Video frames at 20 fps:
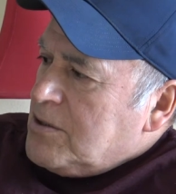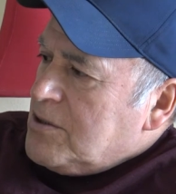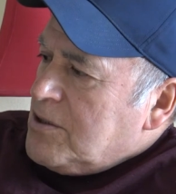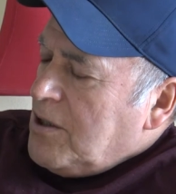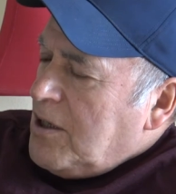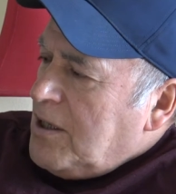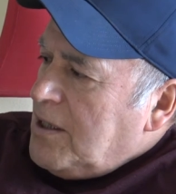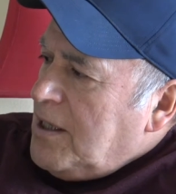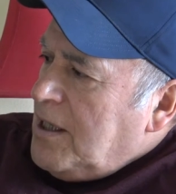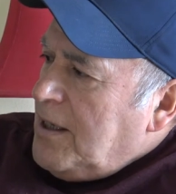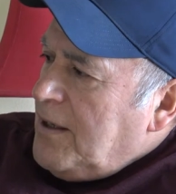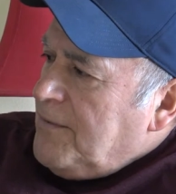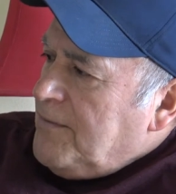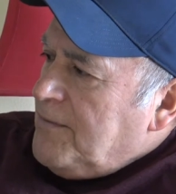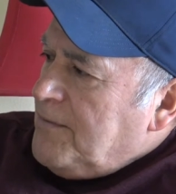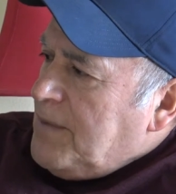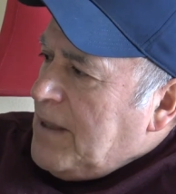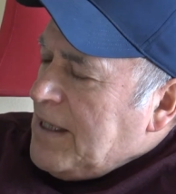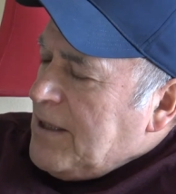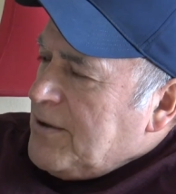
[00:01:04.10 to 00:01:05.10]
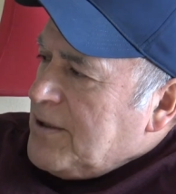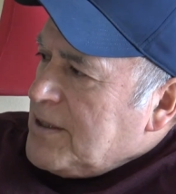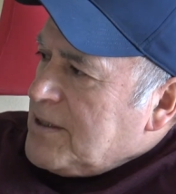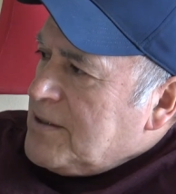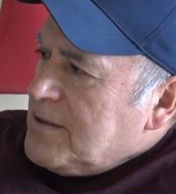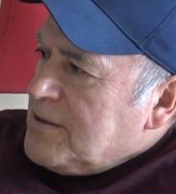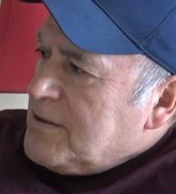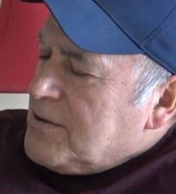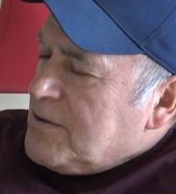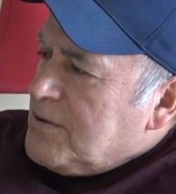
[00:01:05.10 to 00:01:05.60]
start off by
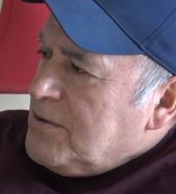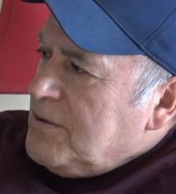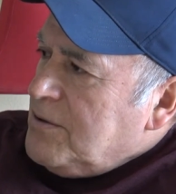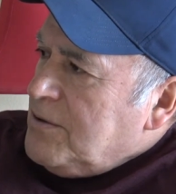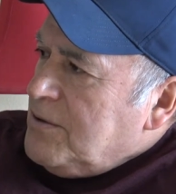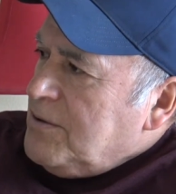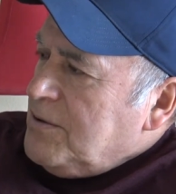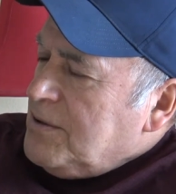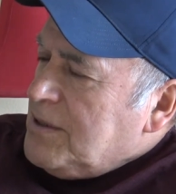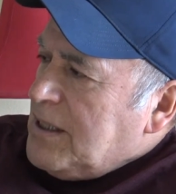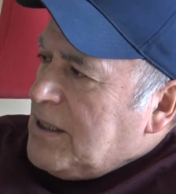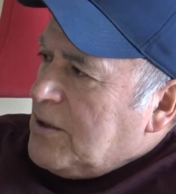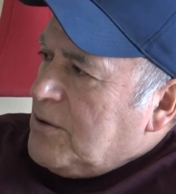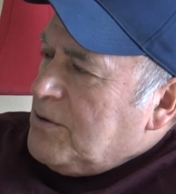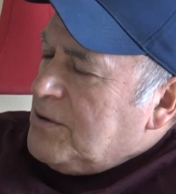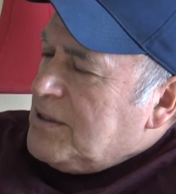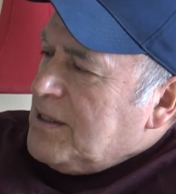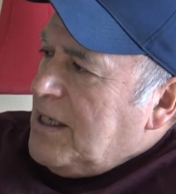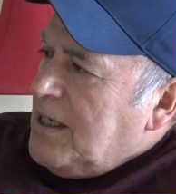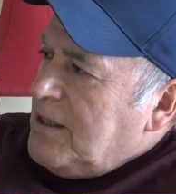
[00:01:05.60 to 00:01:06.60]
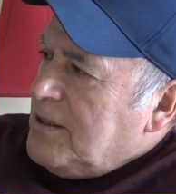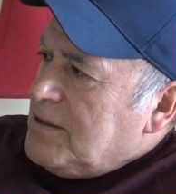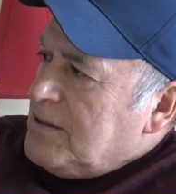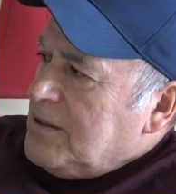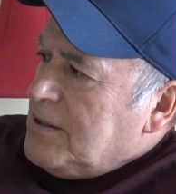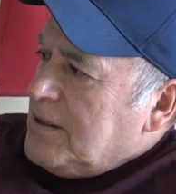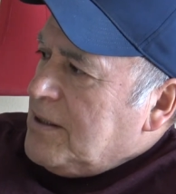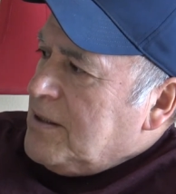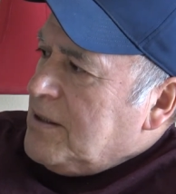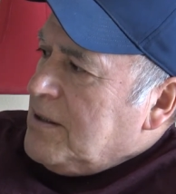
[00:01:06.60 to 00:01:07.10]
Erickson School and then go down
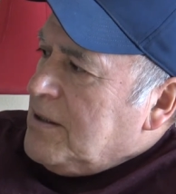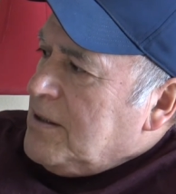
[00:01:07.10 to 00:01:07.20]
to